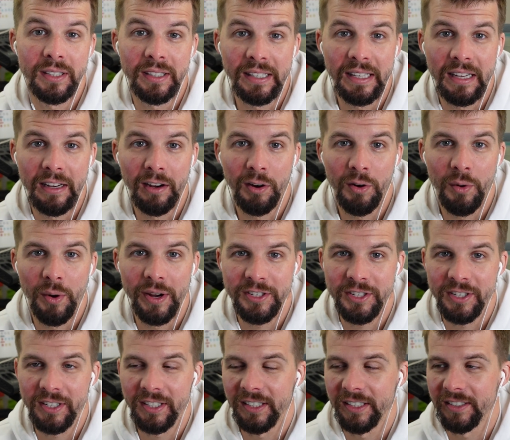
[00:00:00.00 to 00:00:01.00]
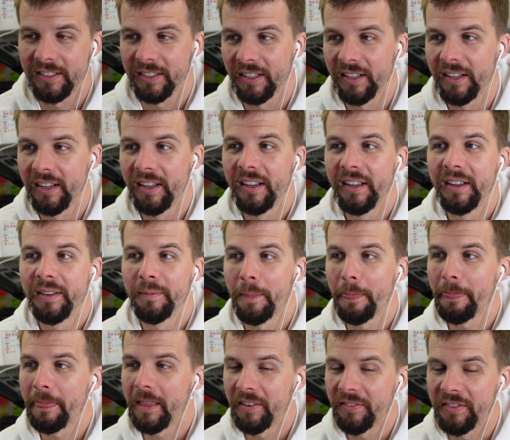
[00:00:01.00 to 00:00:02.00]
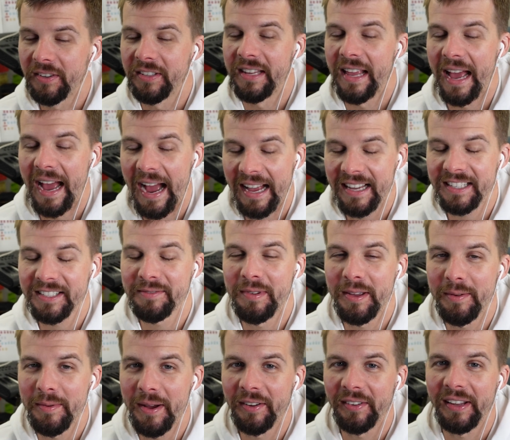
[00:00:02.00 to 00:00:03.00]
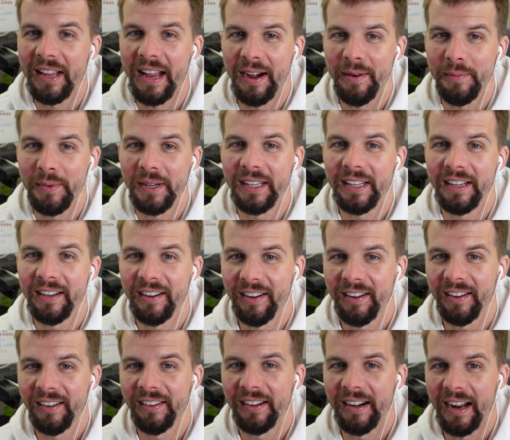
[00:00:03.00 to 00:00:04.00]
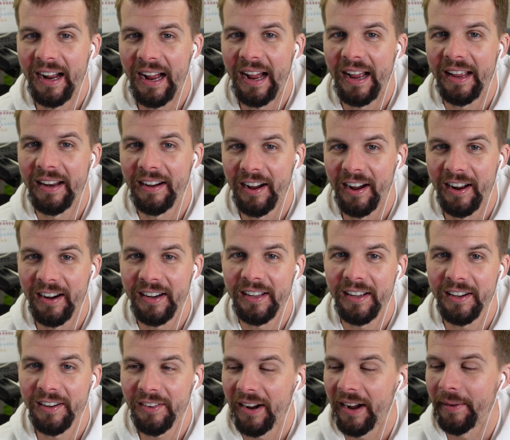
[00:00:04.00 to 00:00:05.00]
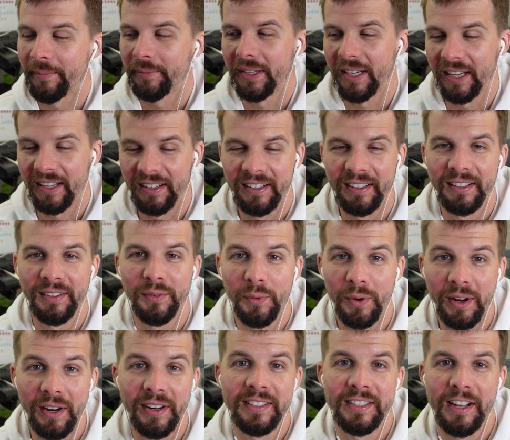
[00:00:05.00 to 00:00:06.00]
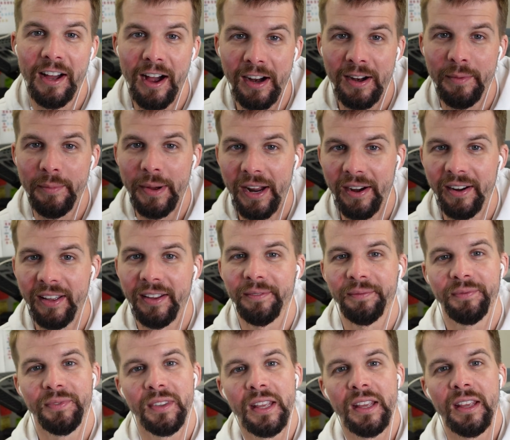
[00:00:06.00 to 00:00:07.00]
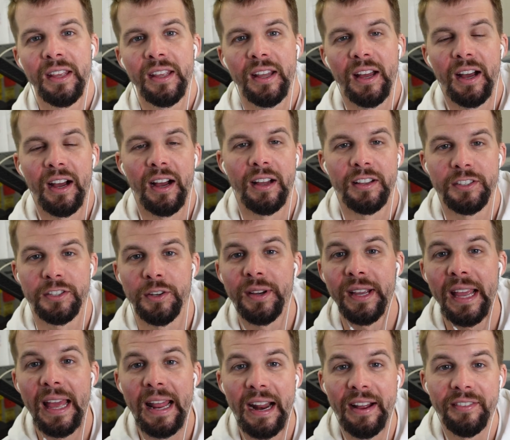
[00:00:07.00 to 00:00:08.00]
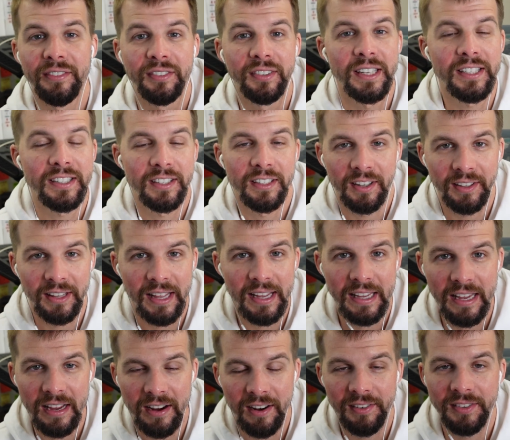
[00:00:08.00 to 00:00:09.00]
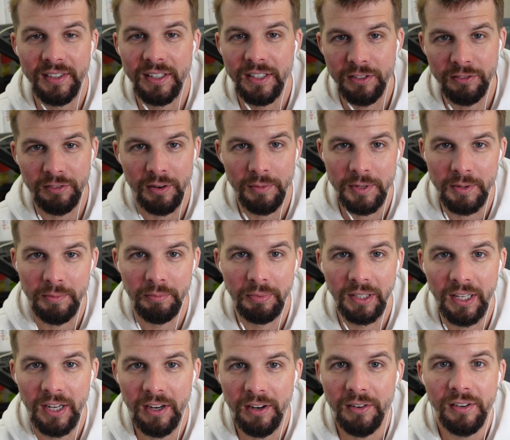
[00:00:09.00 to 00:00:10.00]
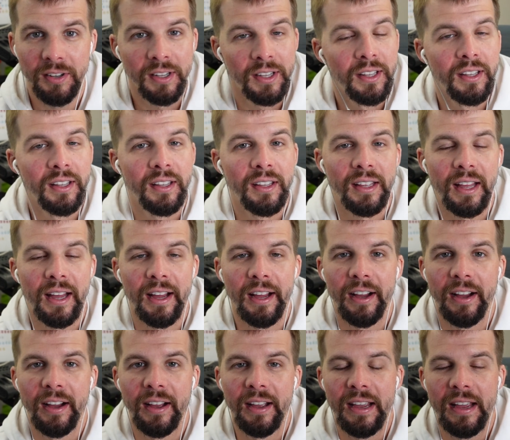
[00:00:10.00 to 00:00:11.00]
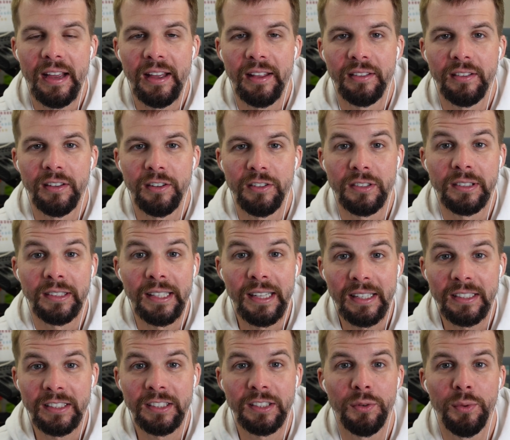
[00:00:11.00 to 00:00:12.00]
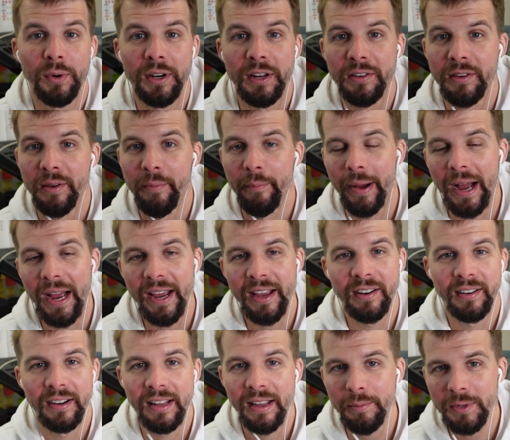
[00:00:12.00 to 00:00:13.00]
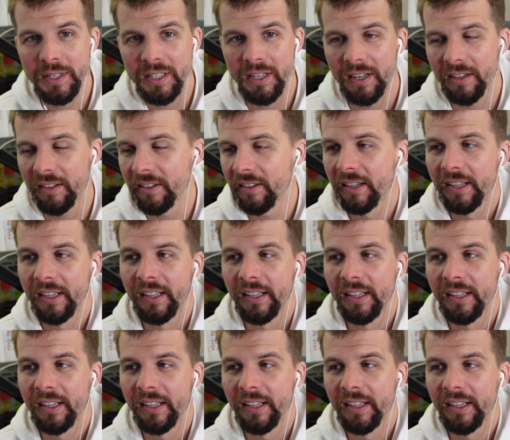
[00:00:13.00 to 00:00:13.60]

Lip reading: the gear question because if you ask me about camera gear and audio, I'm gonna want to talk about it. So again, I've listed all that gear in the description below, and there's links to where you can buy it on Amazon.